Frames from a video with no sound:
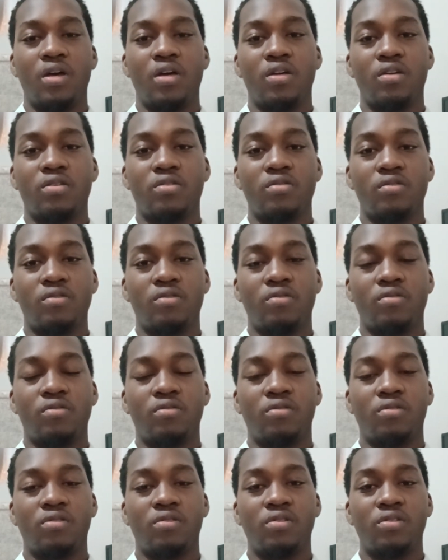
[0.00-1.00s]

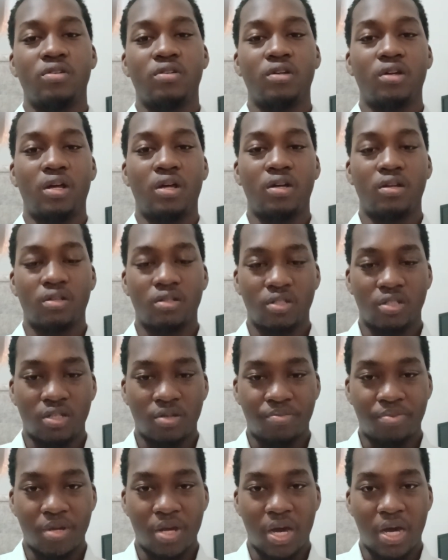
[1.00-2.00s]
so
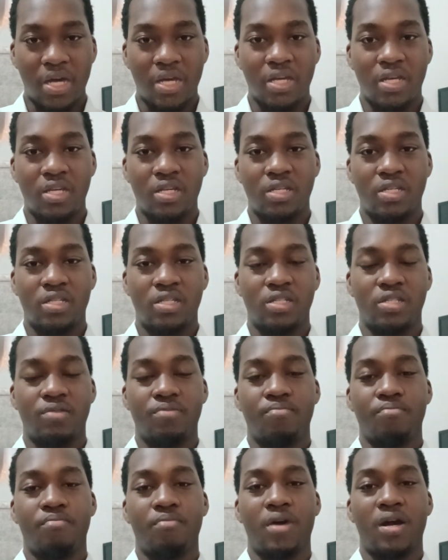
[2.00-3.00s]
DPI is
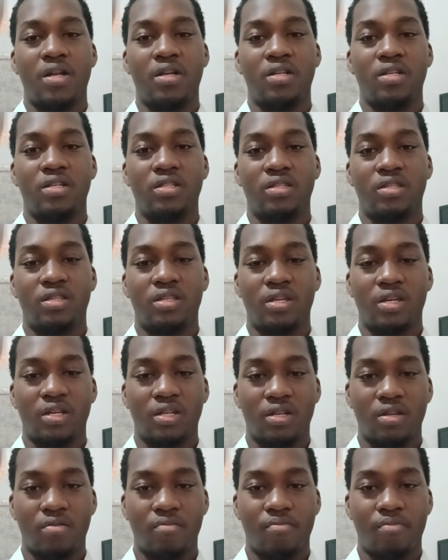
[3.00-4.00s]

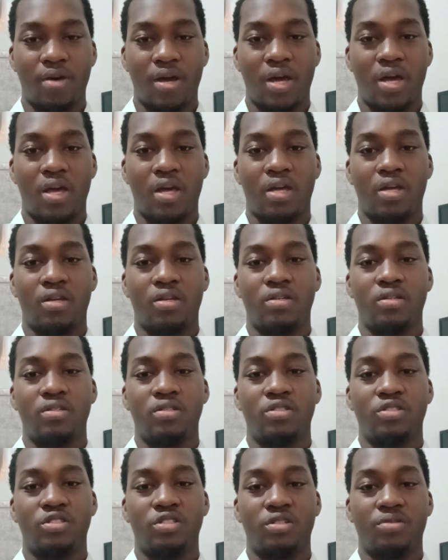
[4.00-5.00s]
mandated by
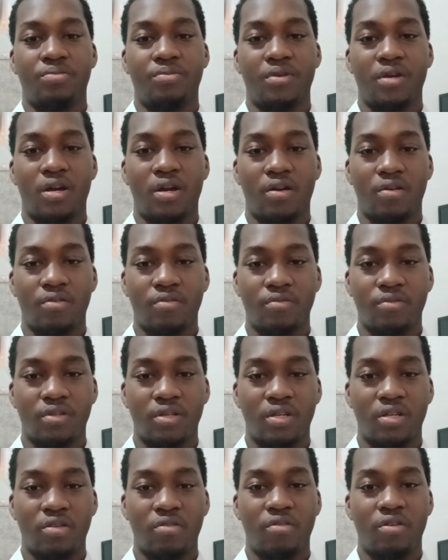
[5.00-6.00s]
GDPR
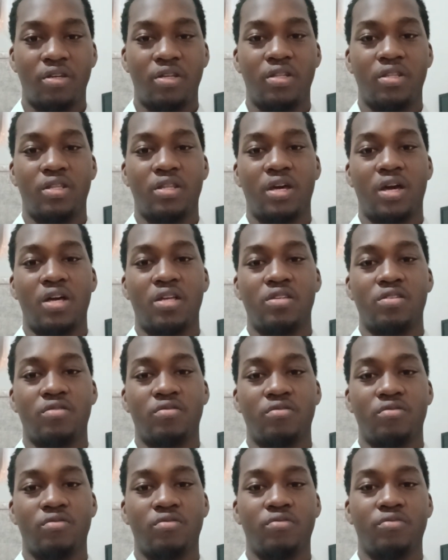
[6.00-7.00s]
in the
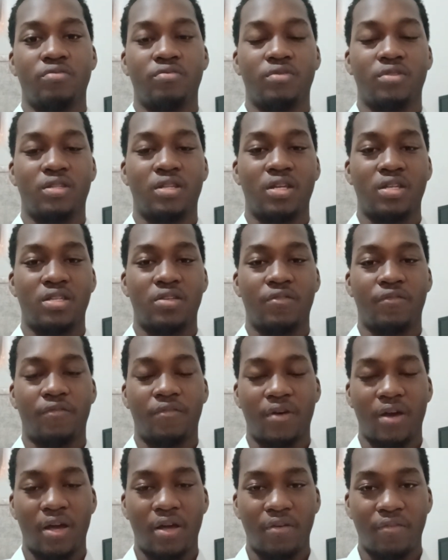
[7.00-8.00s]
Article
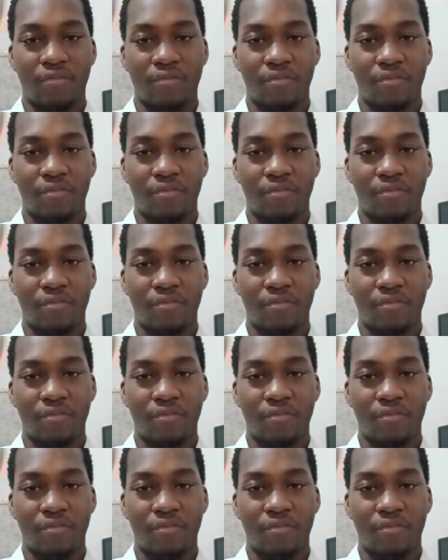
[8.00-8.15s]
35.